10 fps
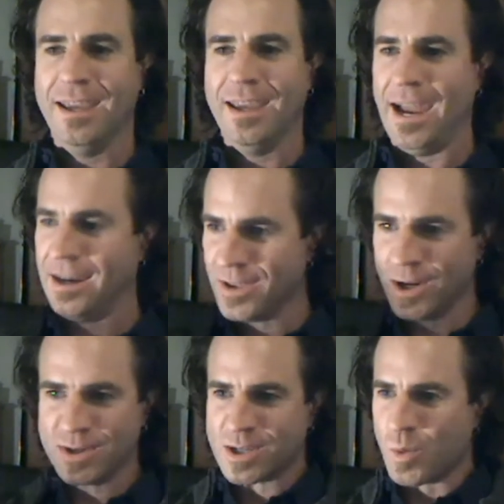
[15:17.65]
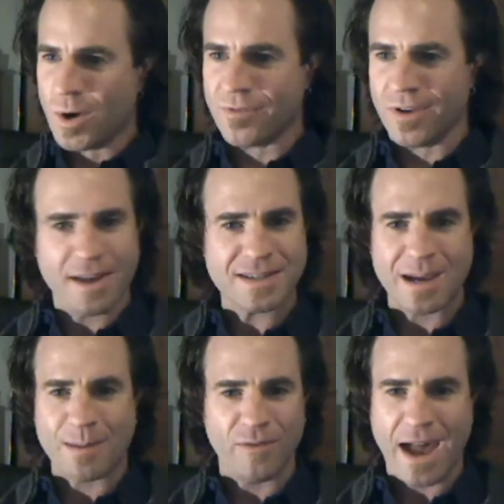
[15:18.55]
and there's this wonderful
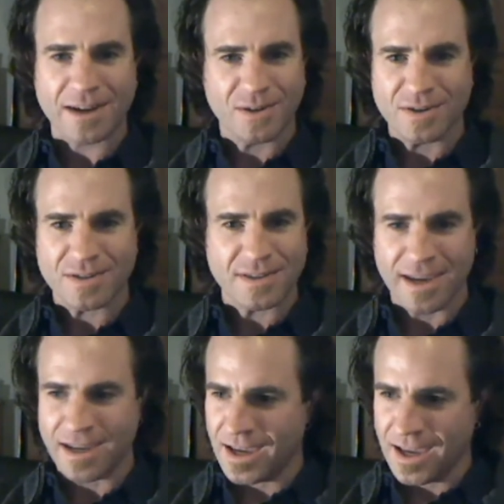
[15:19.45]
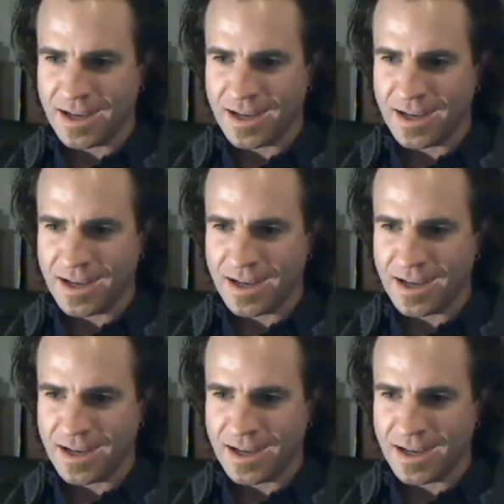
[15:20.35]
ensemble of actors and